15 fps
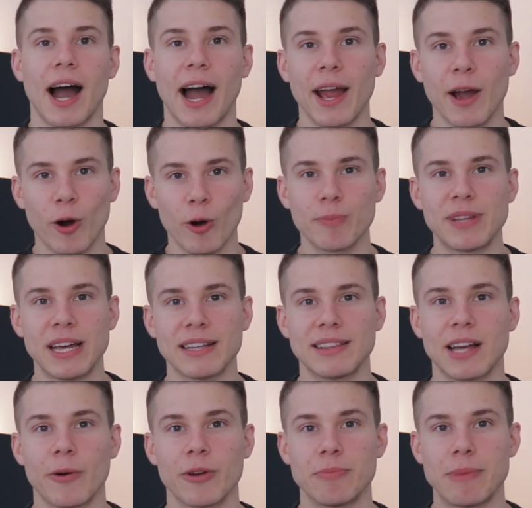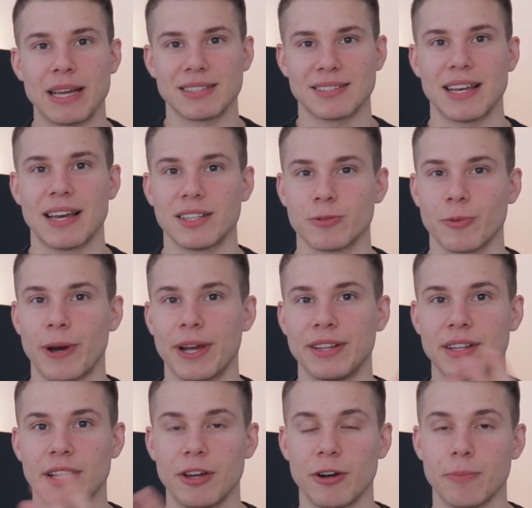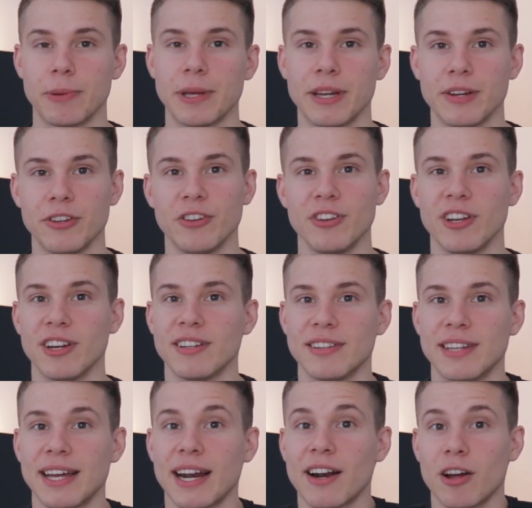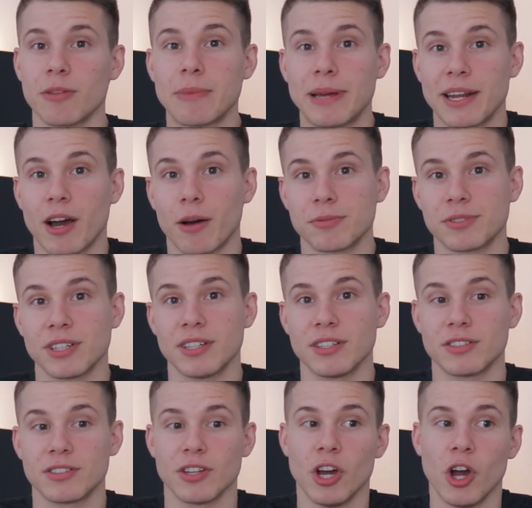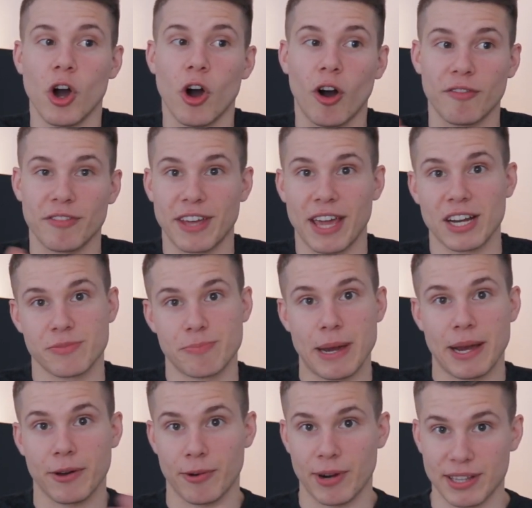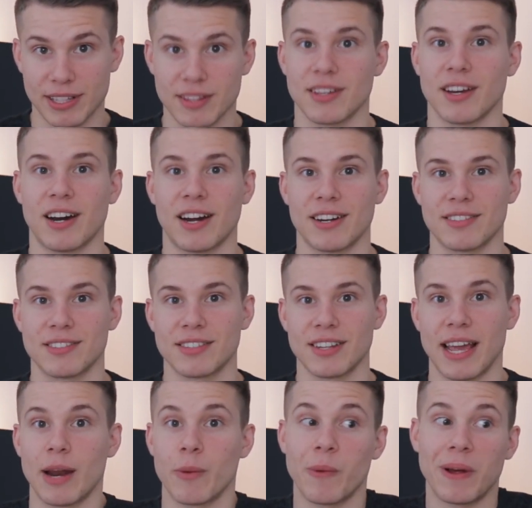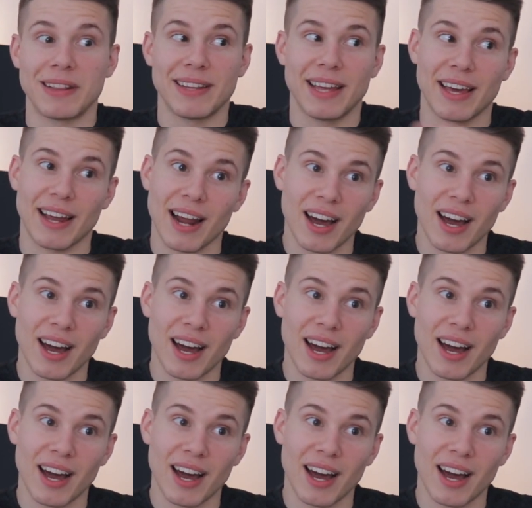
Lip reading: I hope that now it makes sense why in the European Union there are not many options of cashback credit cards, and when there